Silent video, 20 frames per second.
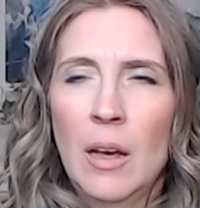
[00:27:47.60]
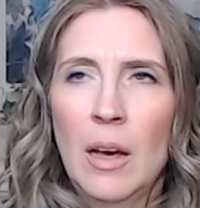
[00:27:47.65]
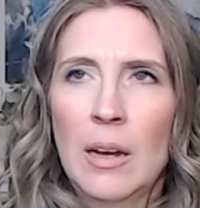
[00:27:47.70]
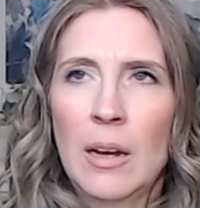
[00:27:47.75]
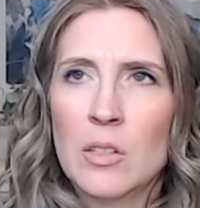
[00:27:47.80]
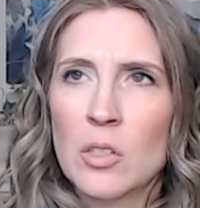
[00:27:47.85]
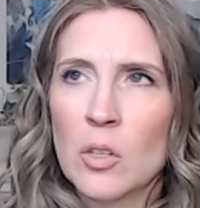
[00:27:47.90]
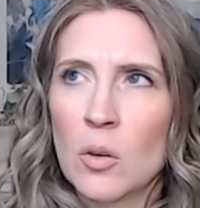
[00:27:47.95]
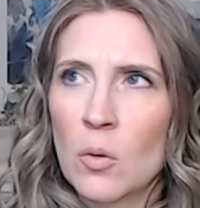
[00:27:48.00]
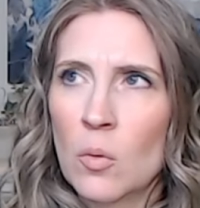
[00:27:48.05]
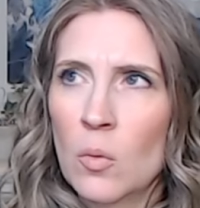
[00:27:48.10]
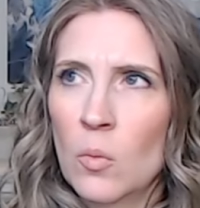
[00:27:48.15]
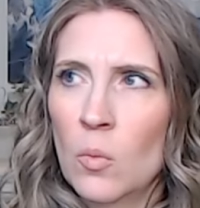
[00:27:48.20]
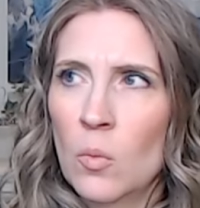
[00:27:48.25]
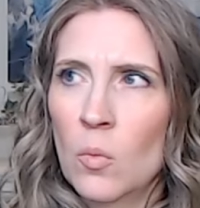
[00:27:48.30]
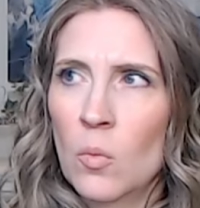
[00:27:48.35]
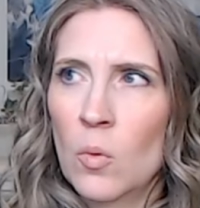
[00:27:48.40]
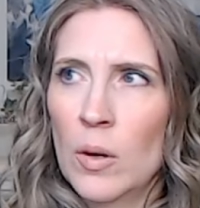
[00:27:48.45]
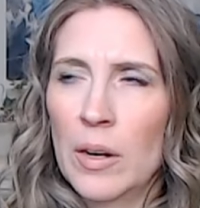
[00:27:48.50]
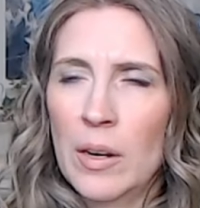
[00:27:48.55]
I don't
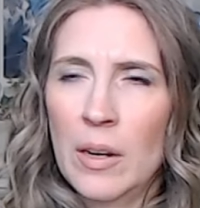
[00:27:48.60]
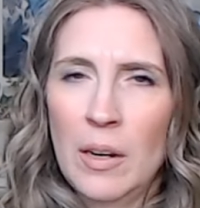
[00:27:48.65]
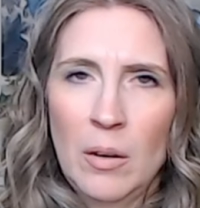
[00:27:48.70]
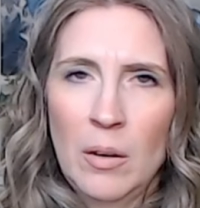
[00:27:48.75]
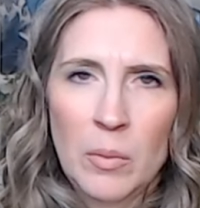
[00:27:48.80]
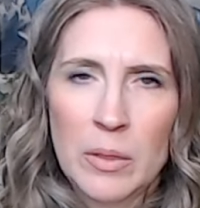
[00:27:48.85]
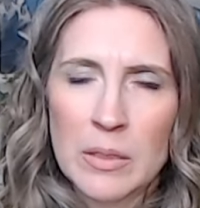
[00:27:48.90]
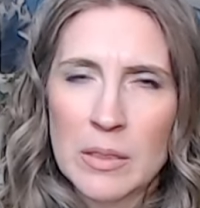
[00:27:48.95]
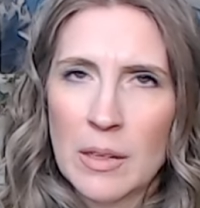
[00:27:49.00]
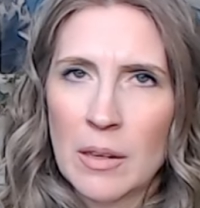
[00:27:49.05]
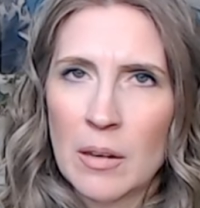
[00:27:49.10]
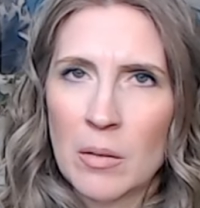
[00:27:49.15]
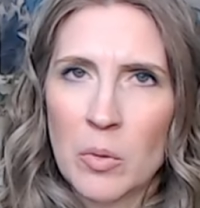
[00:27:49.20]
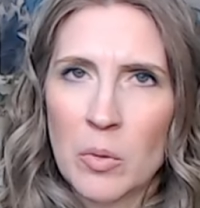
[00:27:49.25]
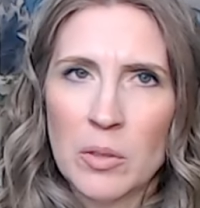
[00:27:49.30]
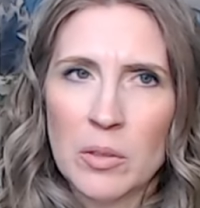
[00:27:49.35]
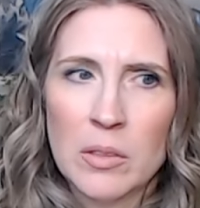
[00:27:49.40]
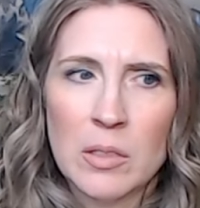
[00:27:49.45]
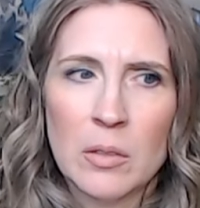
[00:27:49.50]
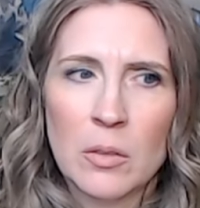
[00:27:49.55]
want anyone's
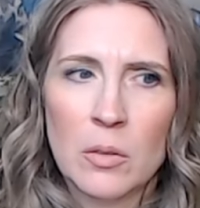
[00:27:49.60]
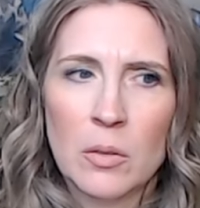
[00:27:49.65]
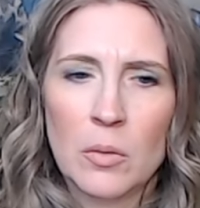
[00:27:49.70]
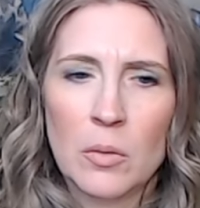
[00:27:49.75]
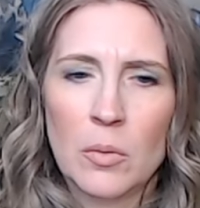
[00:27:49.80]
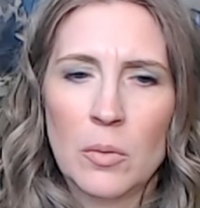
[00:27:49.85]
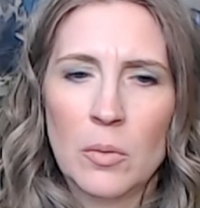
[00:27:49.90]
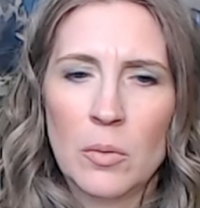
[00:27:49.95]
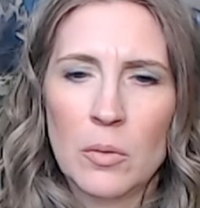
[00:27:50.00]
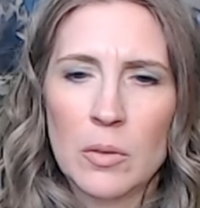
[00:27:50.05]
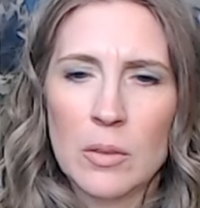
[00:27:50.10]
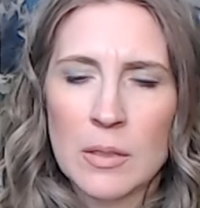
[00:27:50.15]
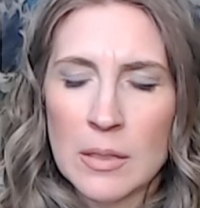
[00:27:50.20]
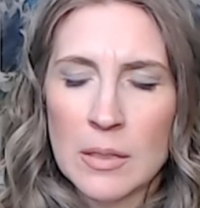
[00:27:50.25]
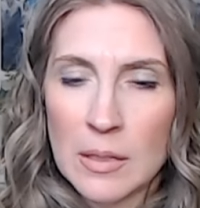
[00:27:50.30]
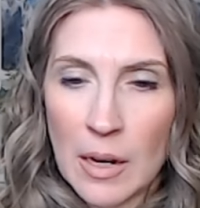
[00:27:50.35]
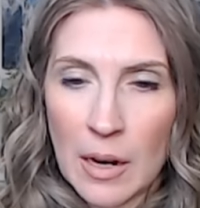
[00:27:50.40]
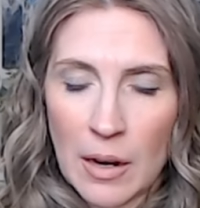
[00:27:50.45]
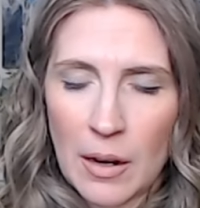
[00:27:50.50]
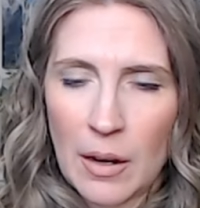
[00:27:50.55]
animal to
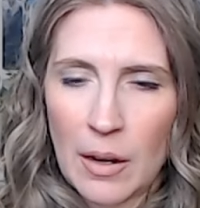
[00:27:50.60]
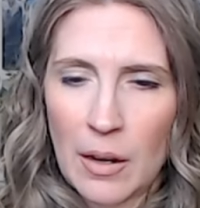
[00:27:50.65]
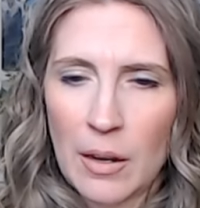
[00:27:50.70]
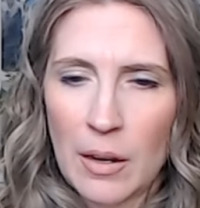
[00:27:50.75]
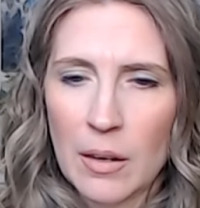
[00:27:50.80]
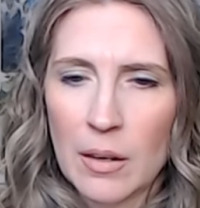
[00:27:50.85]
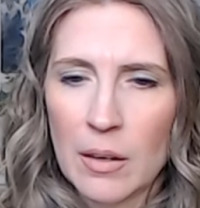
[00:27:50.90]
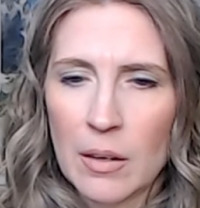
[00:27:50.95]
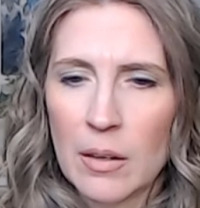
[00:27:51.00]
die.